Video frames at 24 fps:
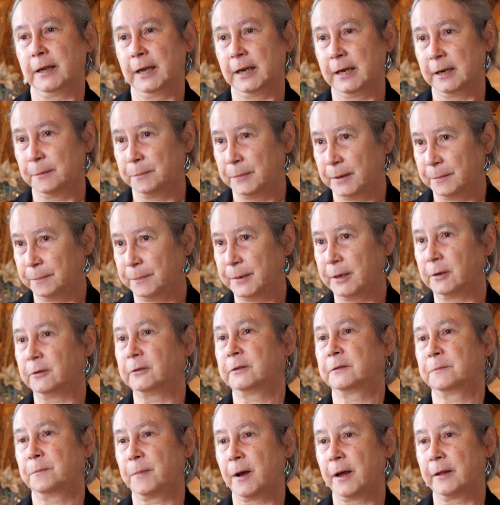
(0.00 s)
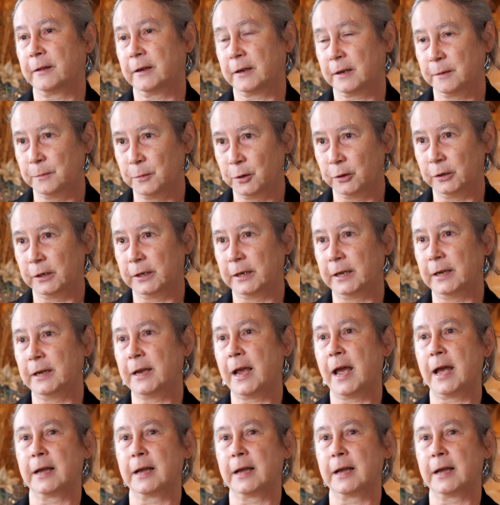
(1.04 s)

It had been built by the community,